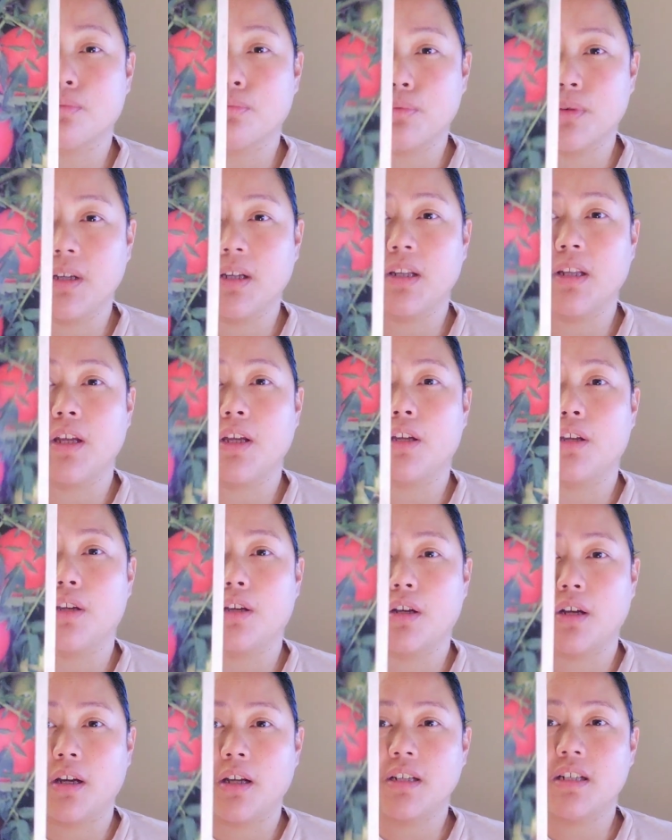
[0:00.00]
really
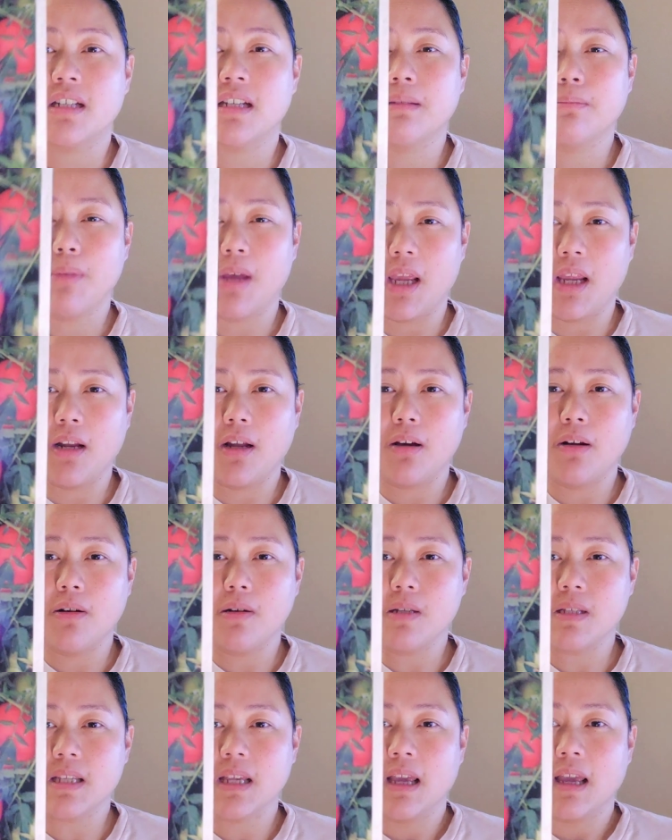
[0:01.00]
good
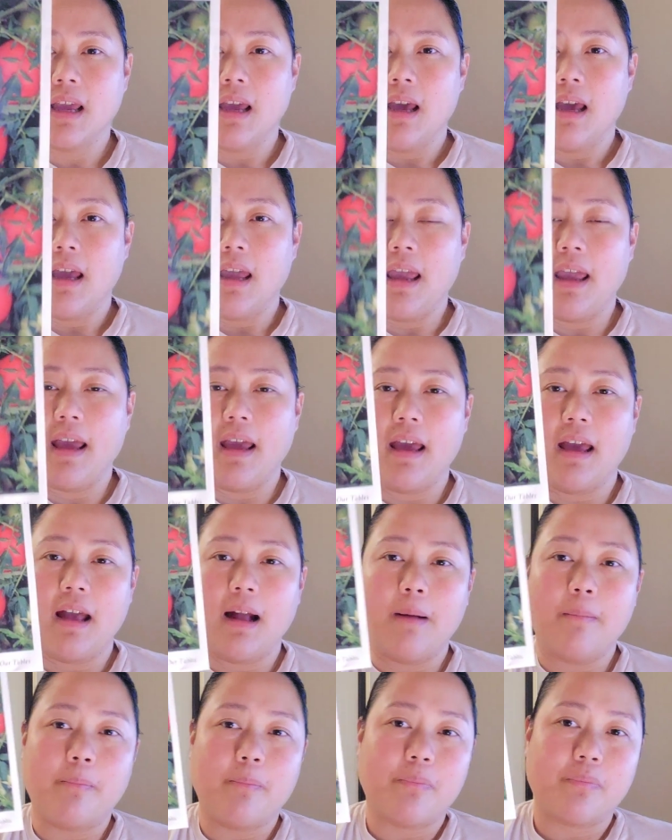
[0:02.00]
tomatoes,
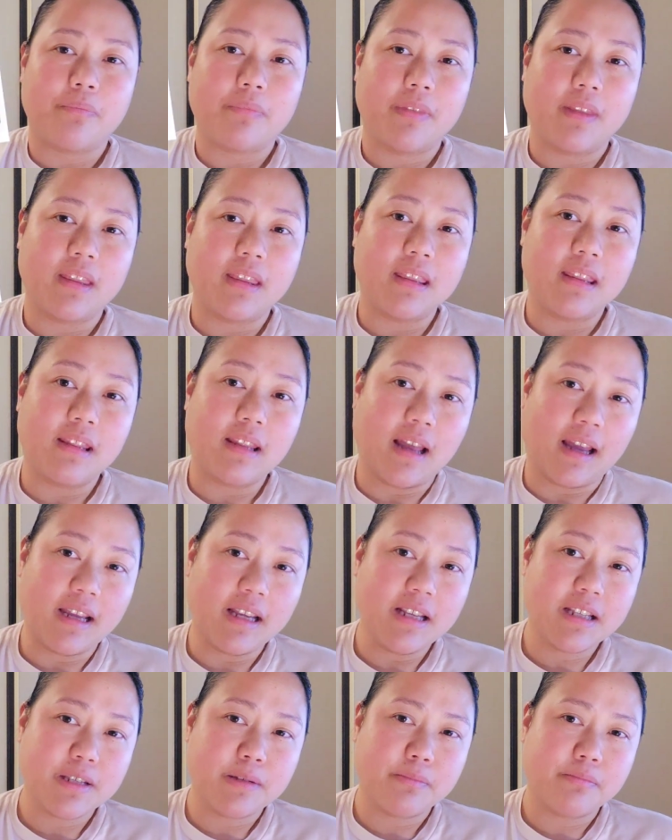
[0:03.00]

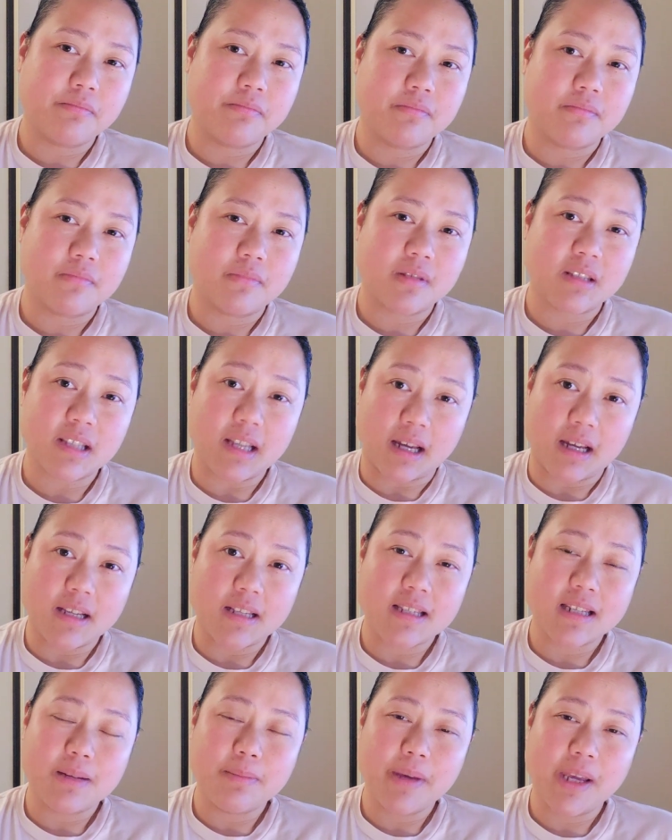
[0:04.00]
nice
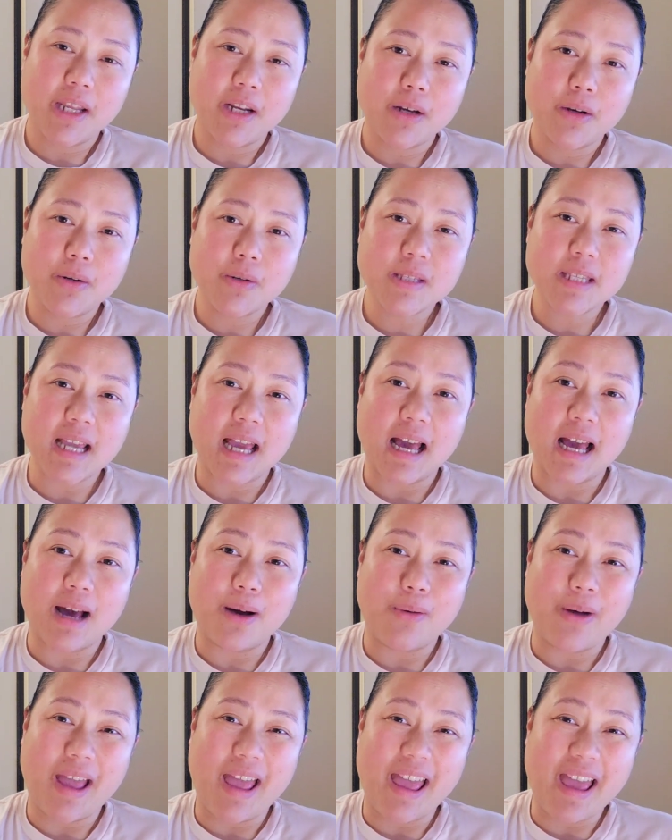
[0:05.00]
sized tomatoes.
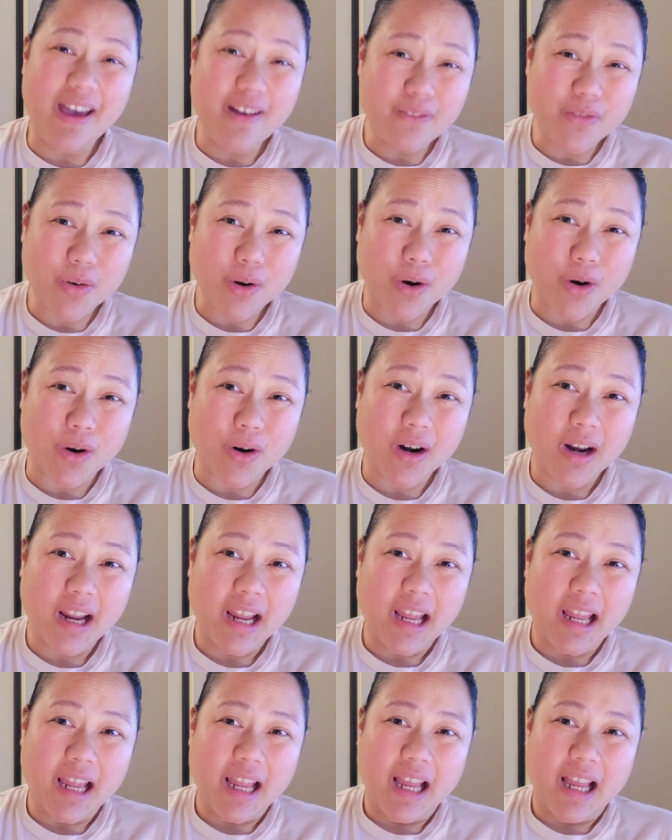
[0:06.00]
However,
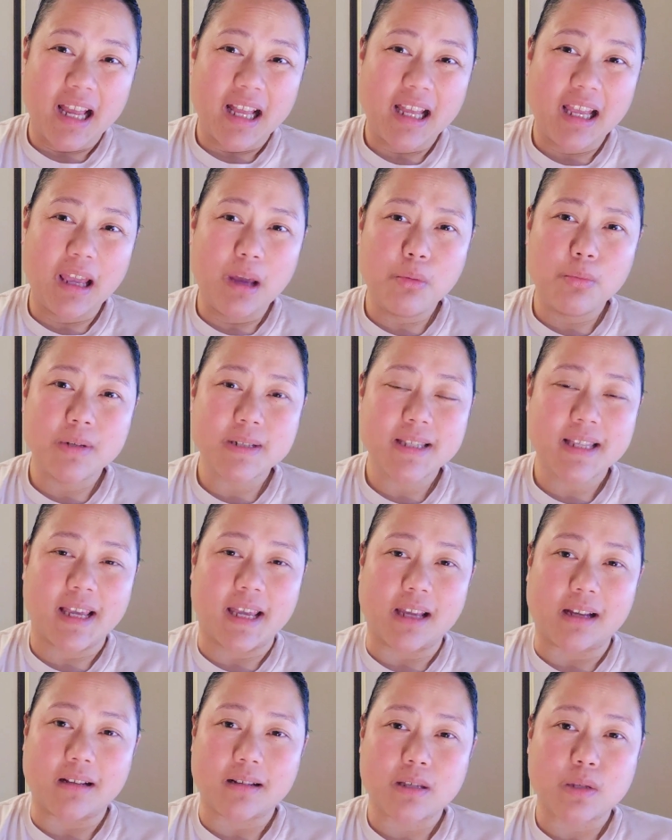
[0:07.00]
it was
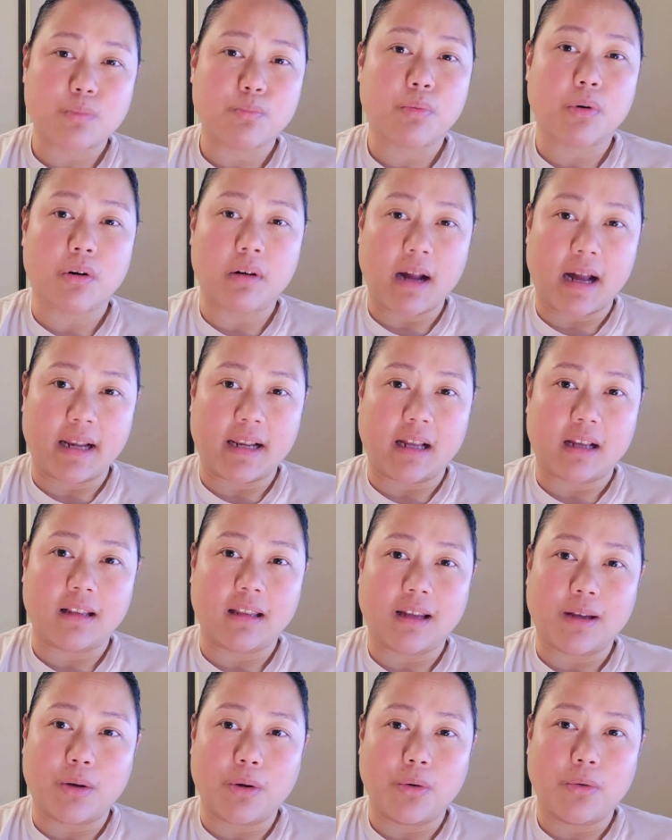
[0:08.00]
like sporadic,
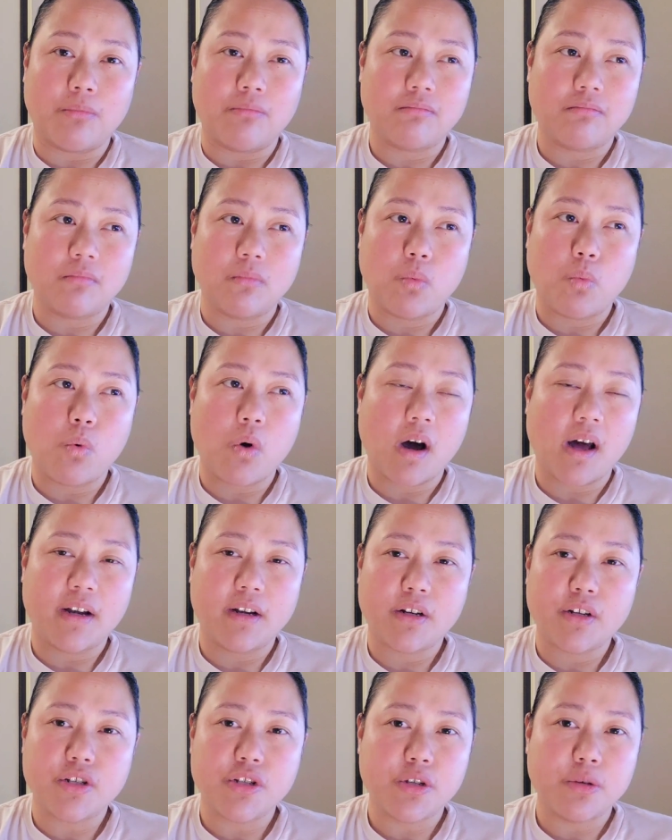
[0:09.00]
like 1
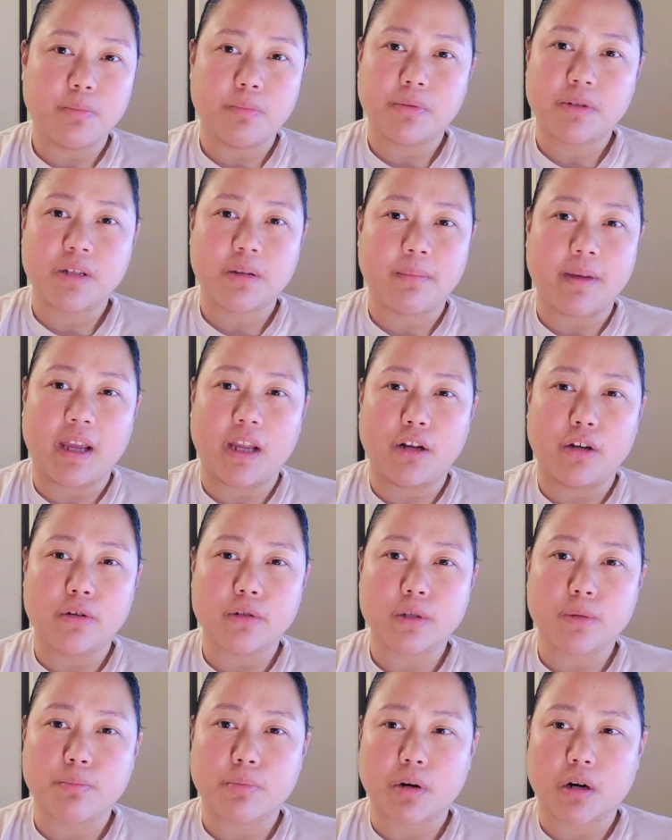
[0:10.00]
or 2
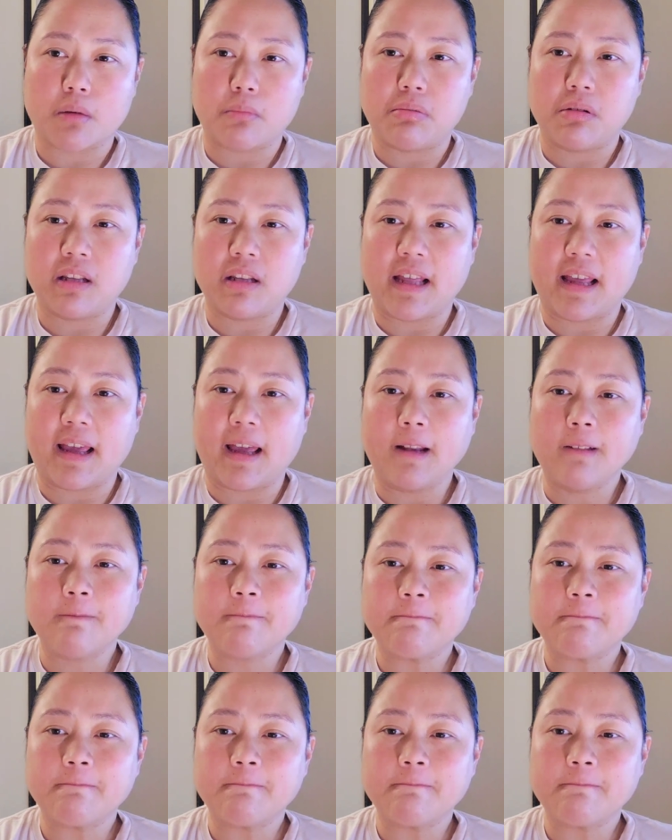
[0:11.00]
tomatoes per plant,